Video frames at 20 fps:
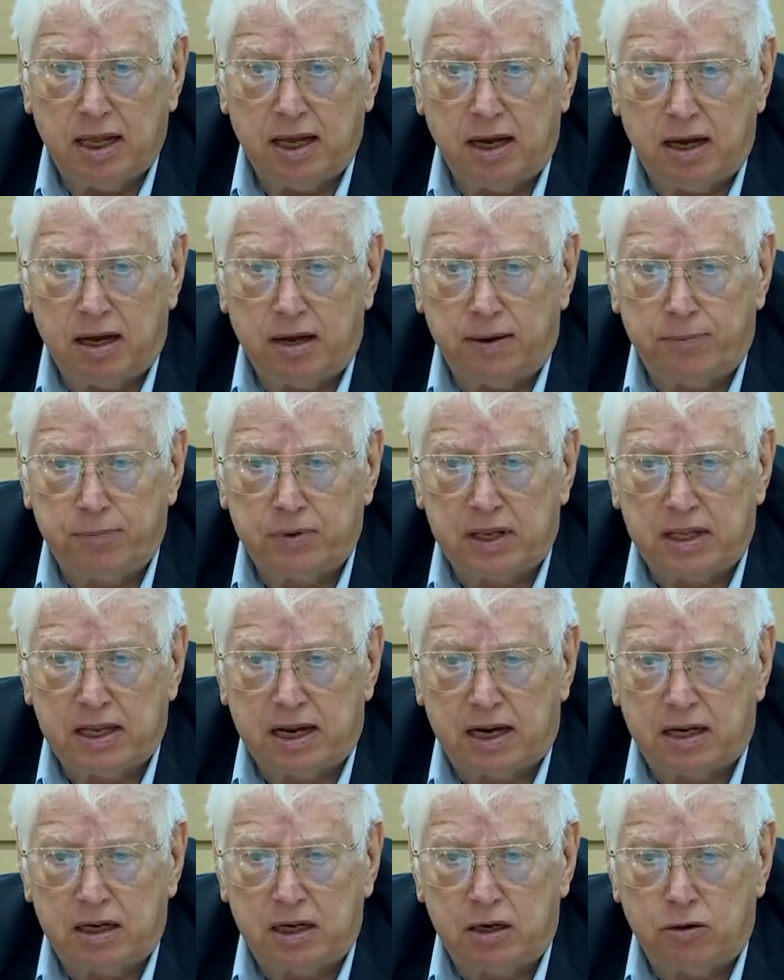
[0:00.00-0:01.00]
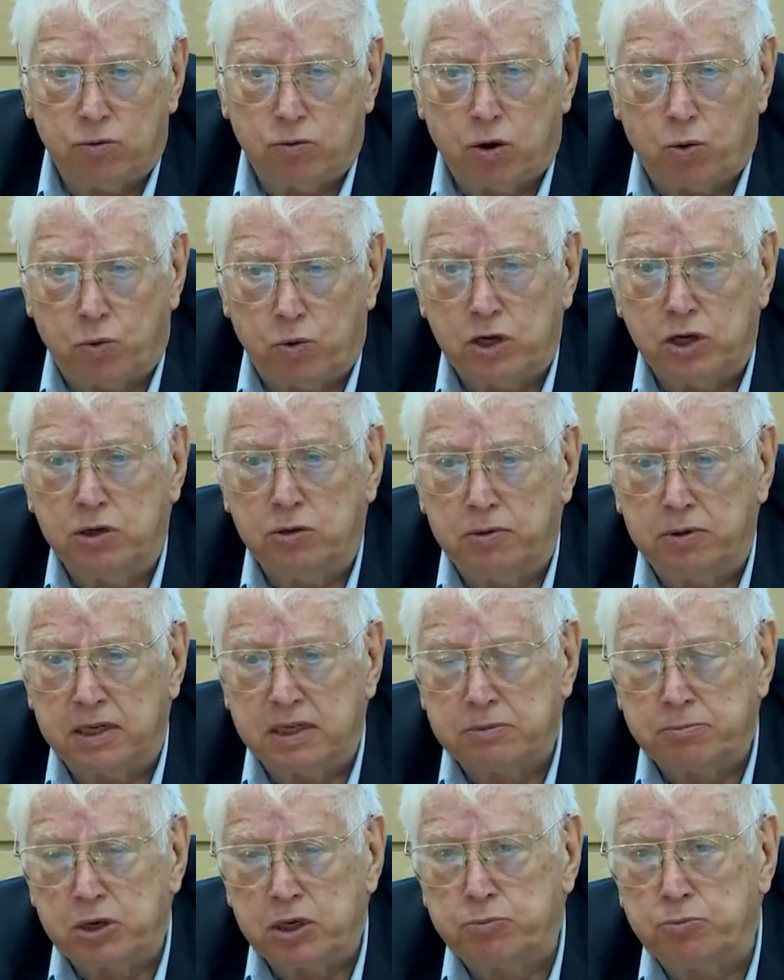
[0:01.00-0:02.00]
that you know what we're doing
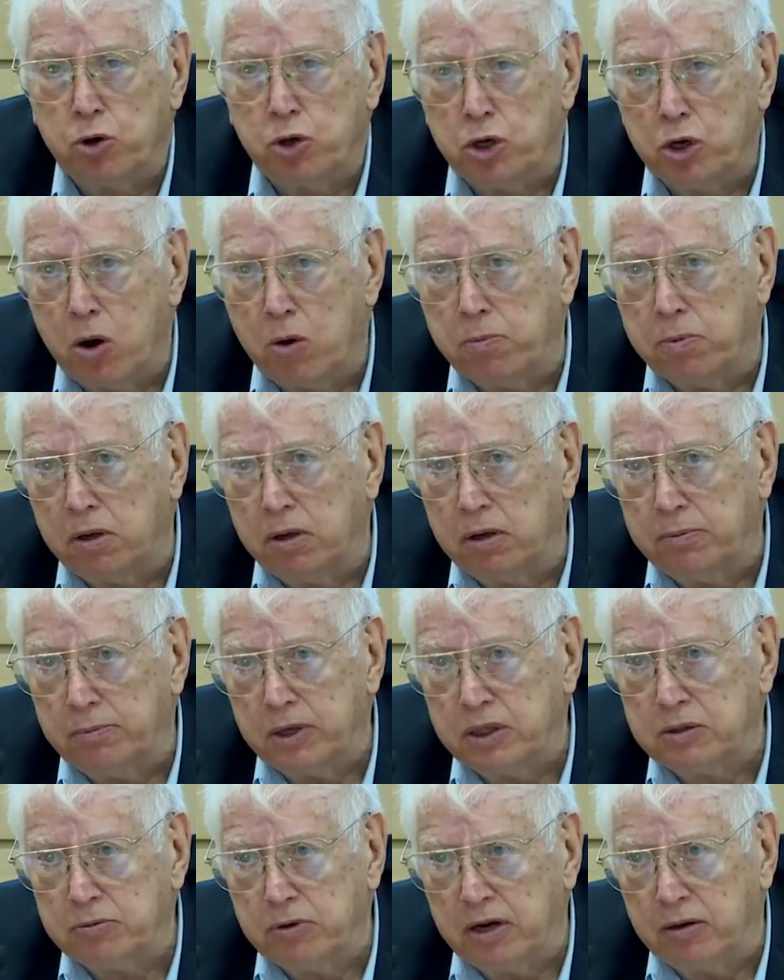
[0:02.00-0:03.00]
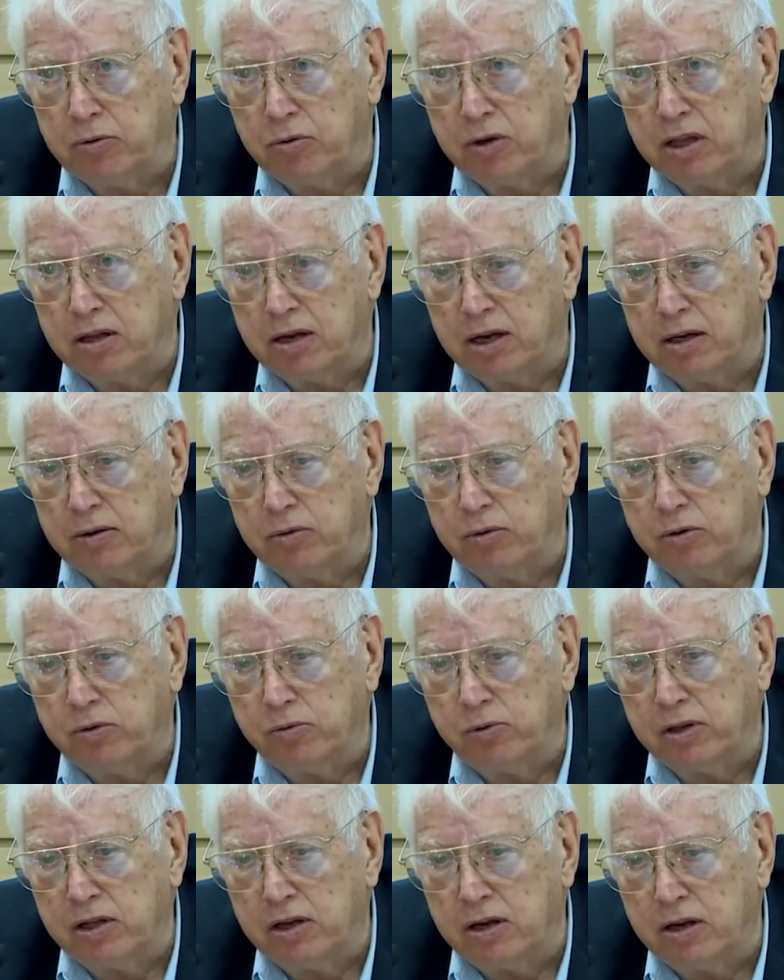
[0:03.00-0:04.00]
is much more noble, much more with
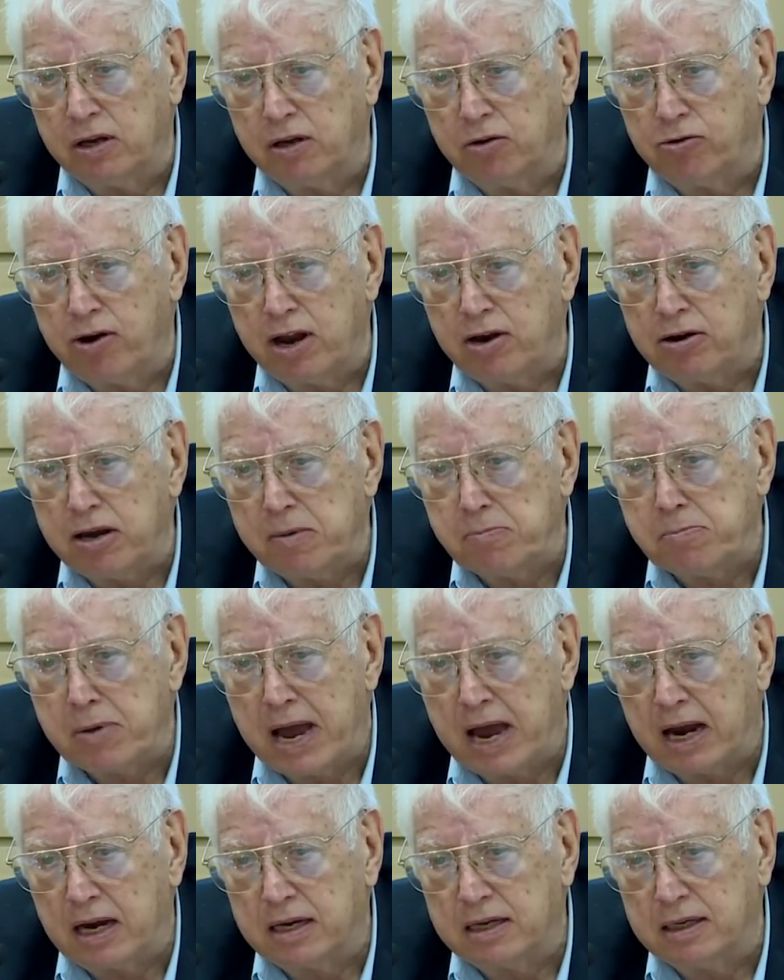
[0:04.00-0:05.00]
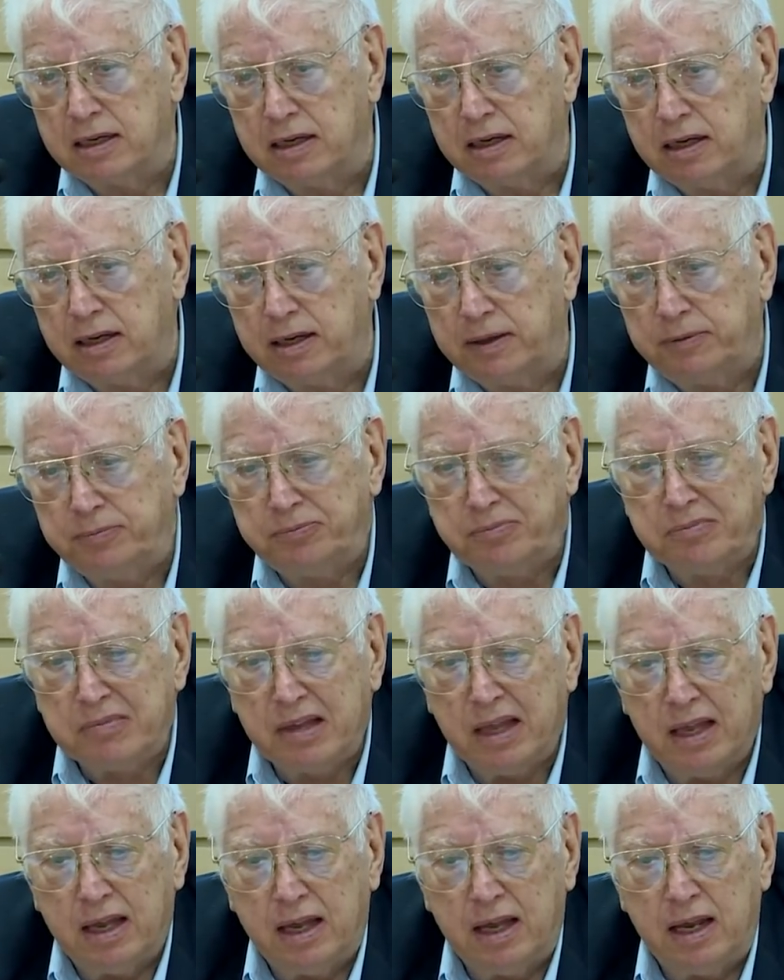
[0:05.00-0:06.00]
a greater impact
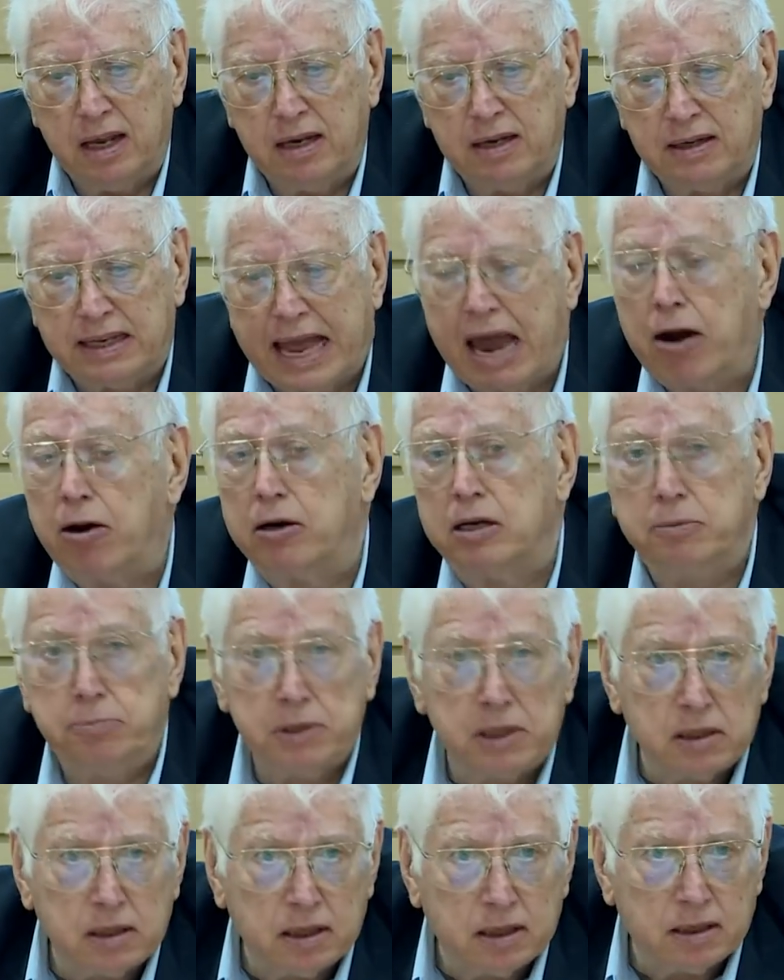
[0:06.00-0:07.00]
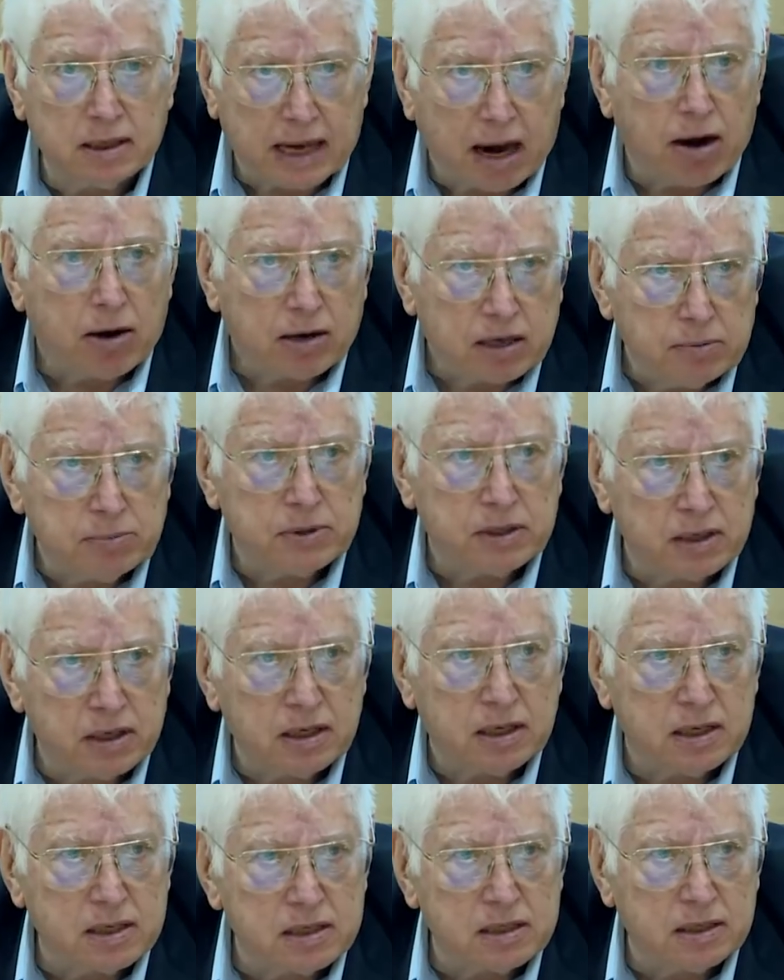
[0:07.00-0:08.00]
in character building. Character
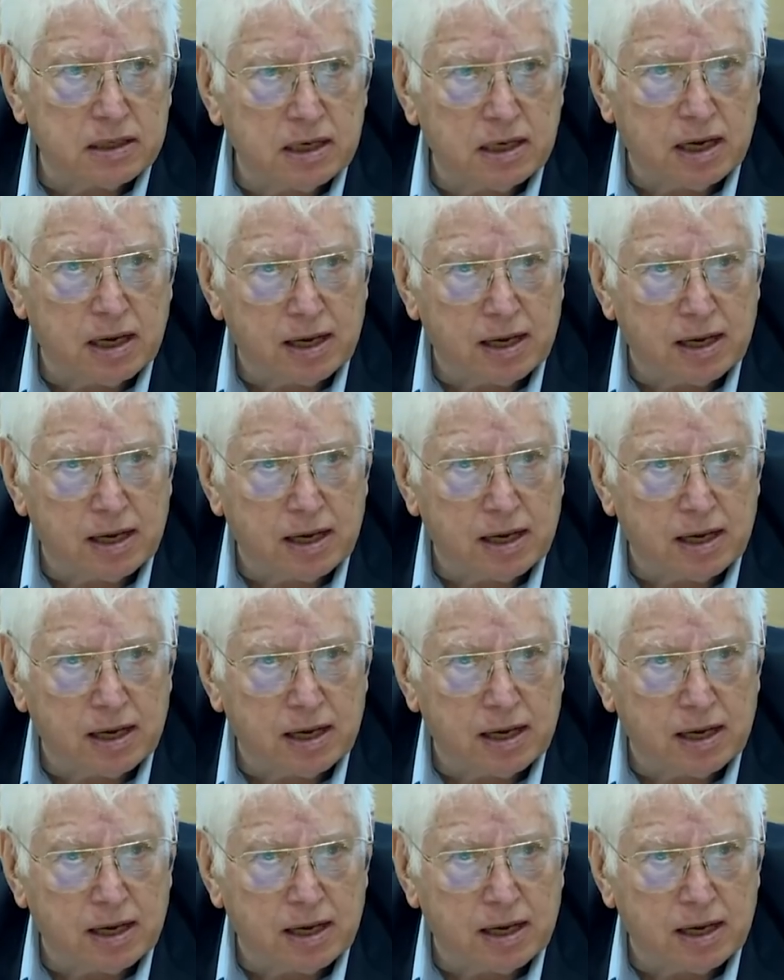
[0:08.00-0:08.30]
building is